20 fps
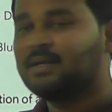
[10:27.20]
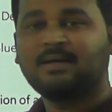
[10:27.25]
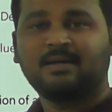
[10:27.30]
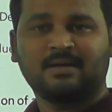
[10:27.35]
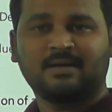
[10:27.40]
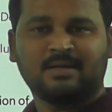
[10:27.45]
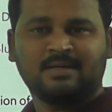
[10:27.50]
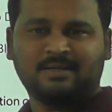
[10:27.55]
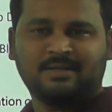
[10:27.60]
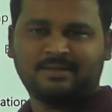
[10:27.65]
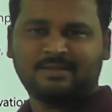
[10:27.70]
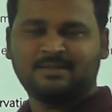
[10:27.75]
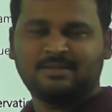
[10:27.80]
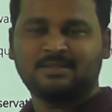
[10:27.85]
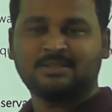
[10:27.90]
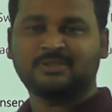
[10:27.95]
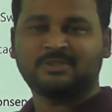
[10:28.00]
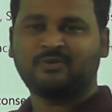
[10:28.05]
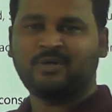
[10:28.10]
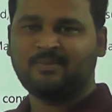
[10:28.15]
Clear,
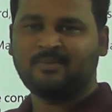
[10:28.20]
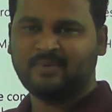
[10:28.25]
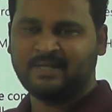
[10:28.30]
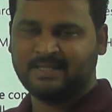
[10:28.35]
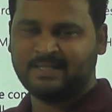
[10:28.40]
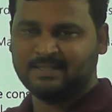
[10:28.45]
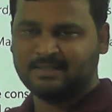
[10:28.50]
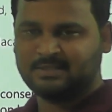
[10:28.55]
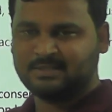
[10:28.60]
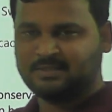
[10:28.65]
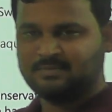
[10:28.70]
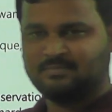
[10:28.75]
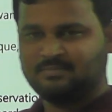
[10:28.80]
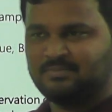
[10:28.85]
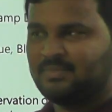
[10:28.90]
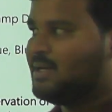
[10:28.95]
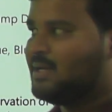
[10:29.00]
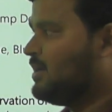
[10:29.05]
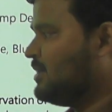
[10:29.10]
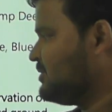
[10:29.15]
swamp deer.
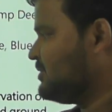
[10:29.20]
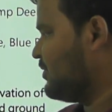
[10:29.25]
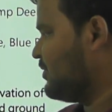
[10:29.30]
So